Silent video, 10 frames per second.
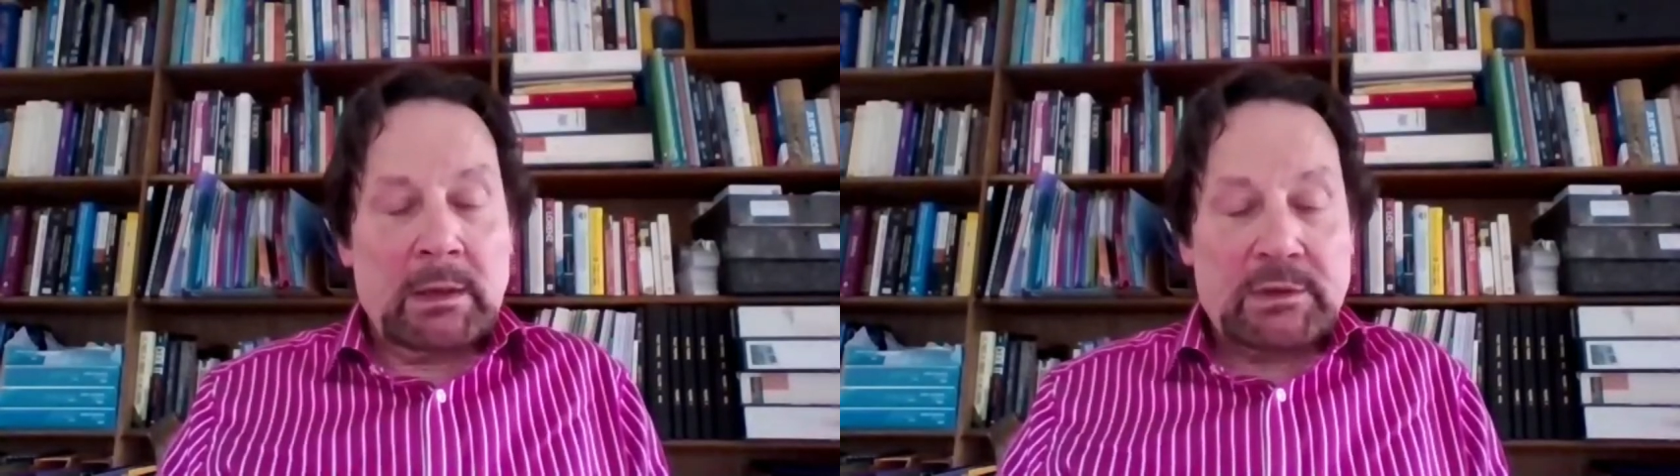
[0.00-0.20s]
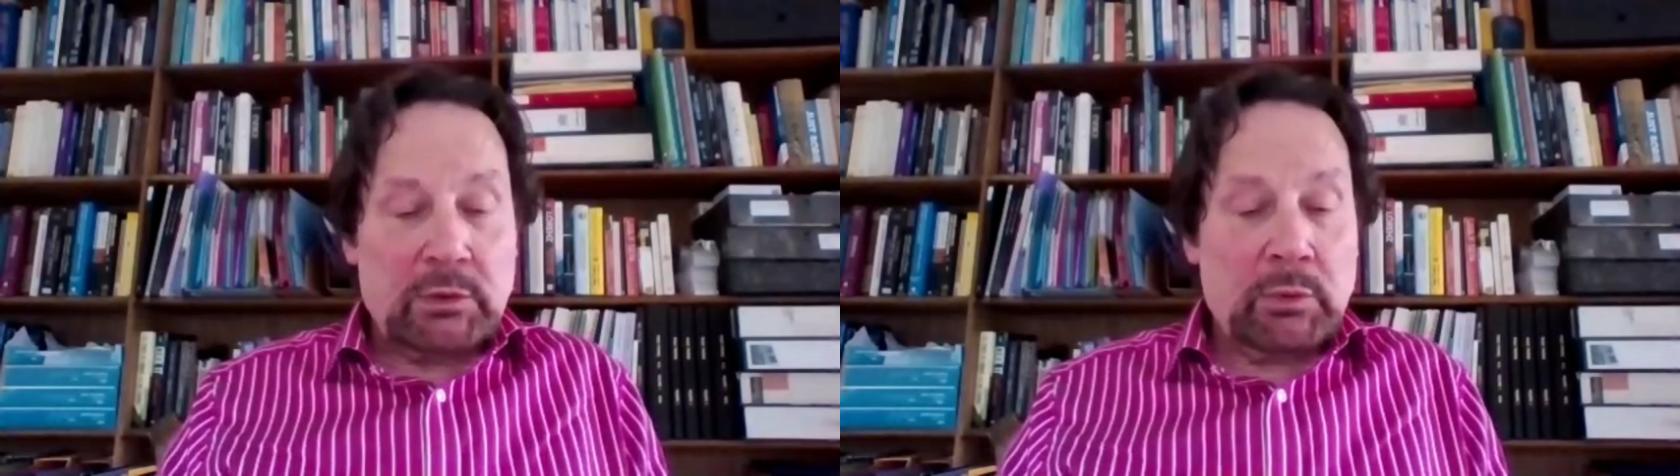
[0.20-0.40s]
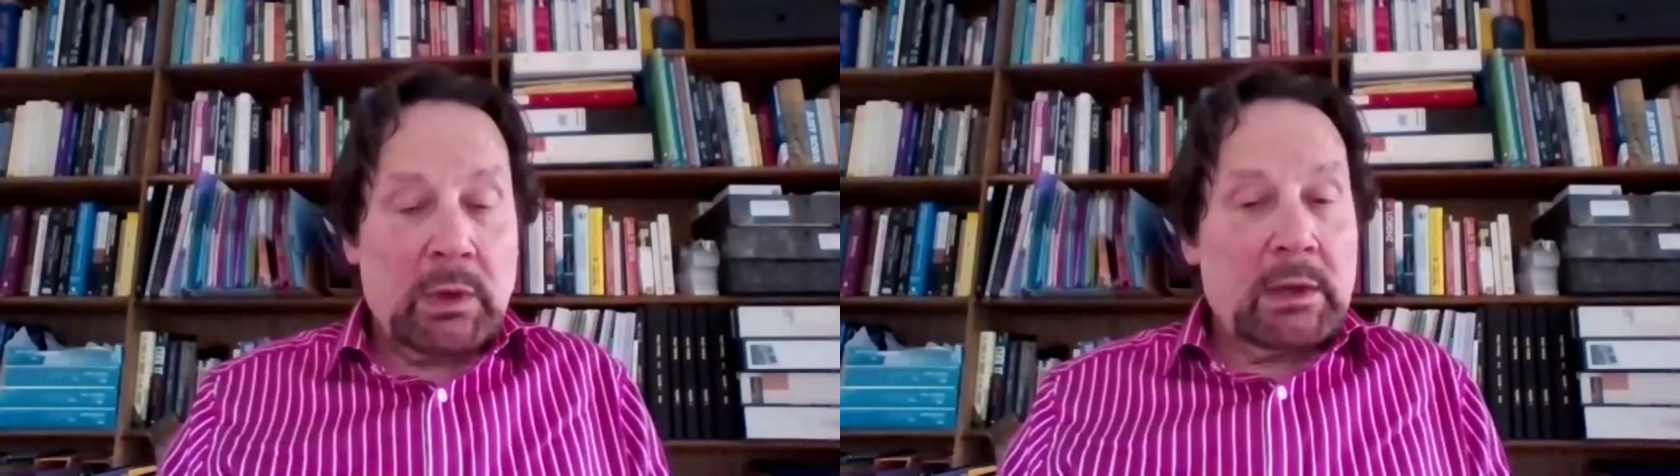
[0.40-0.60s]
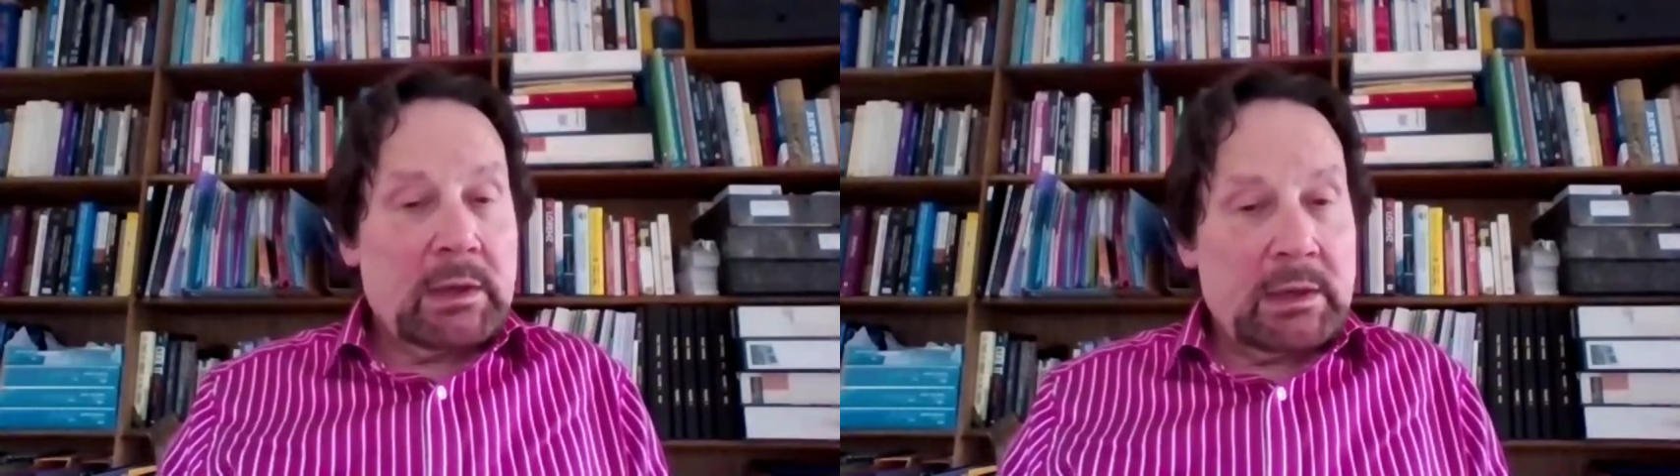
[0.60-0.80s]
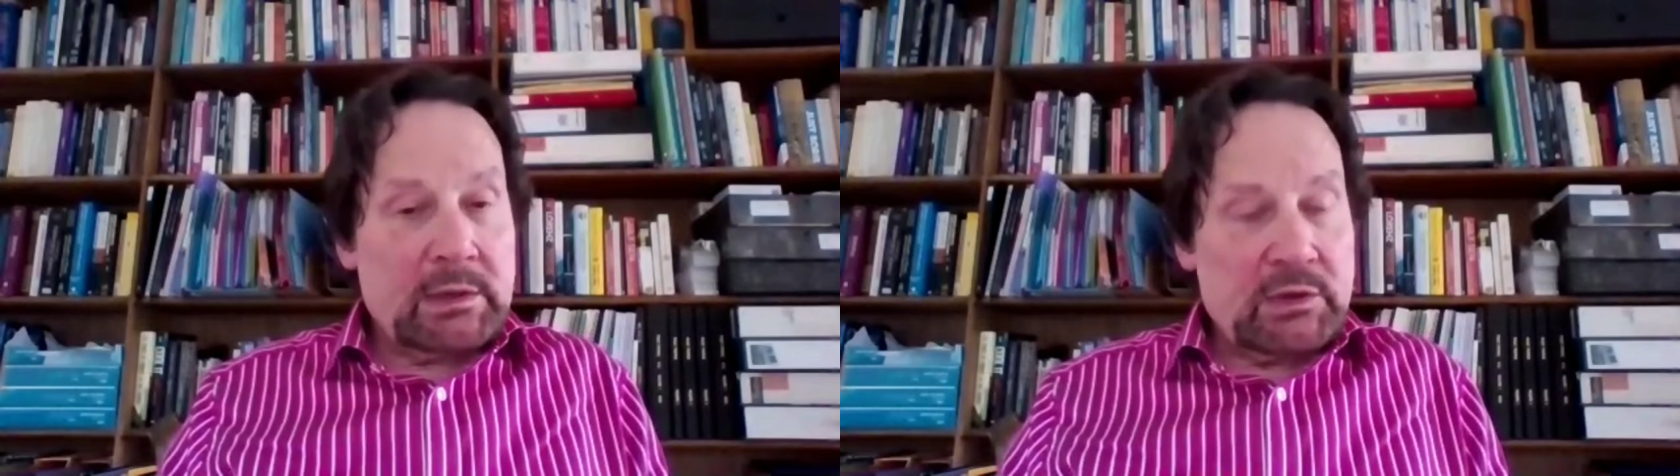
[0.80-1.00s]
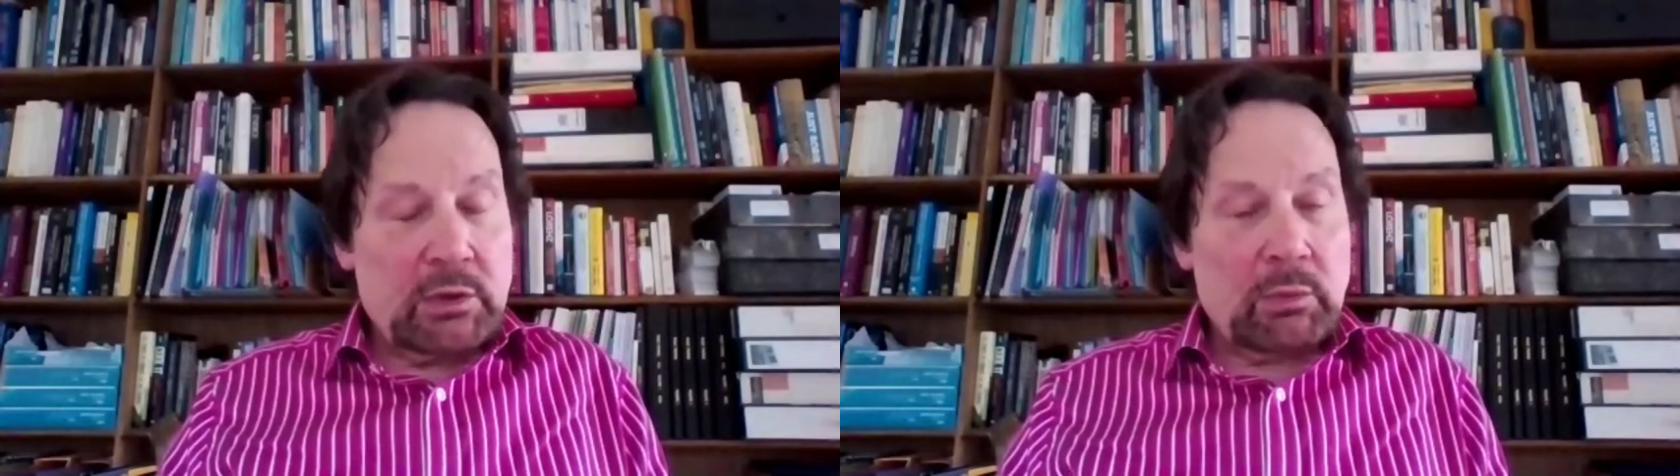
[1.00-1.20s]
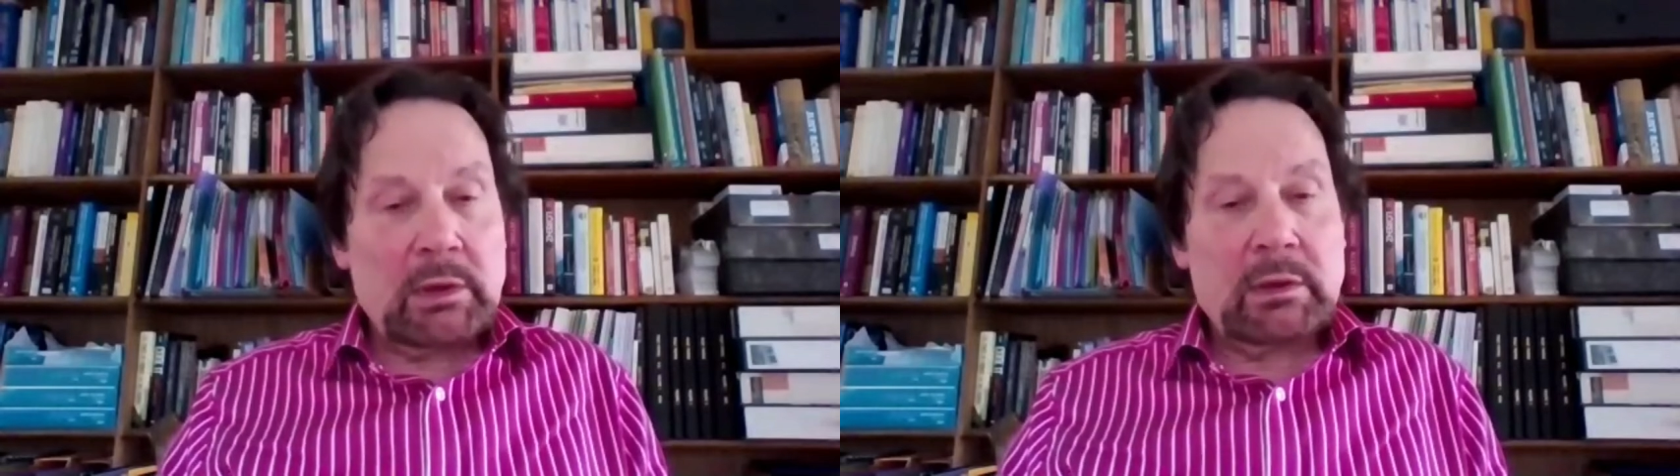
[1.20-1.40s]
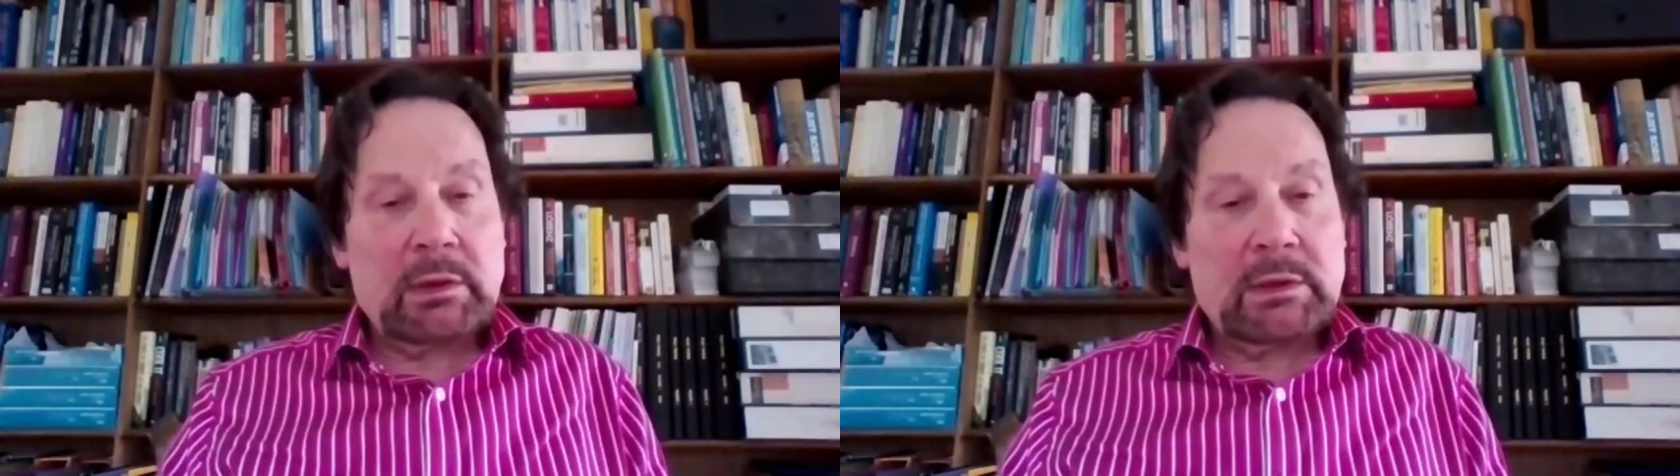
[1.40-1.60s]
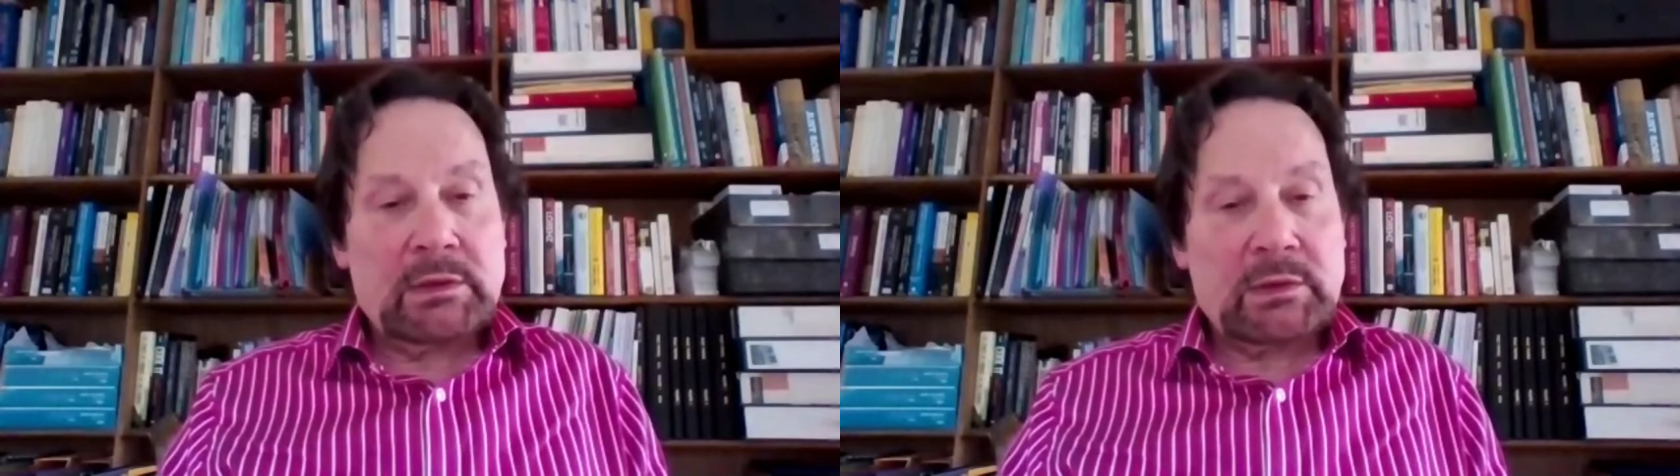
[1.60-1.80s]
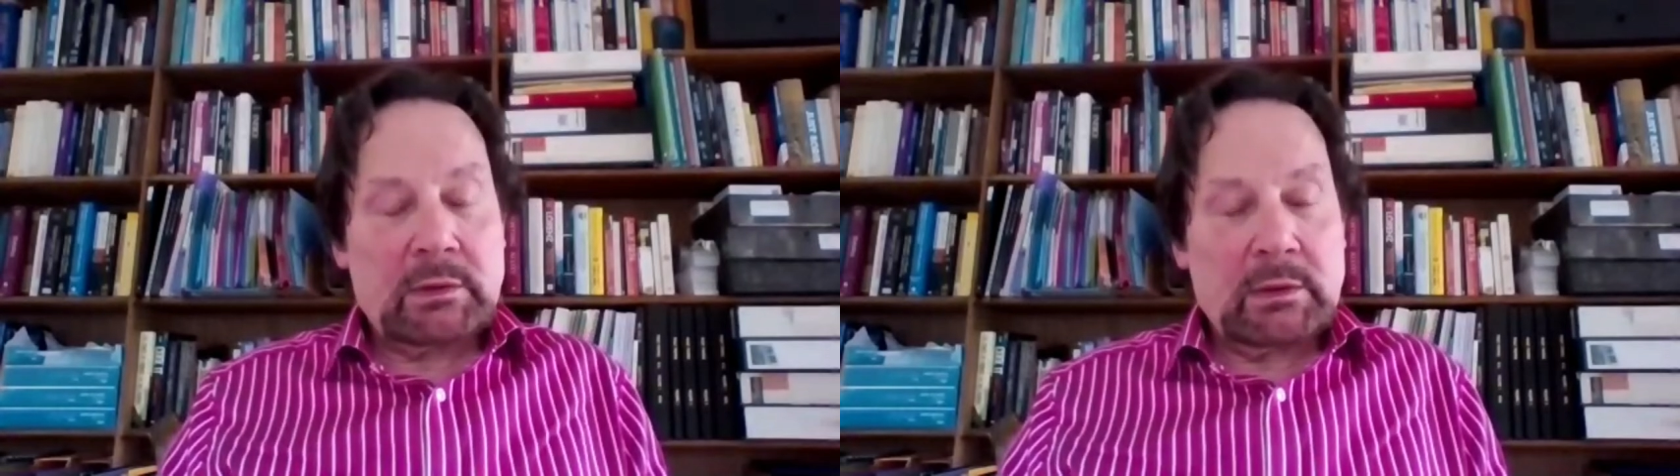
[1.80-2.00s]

So yes, nuclear is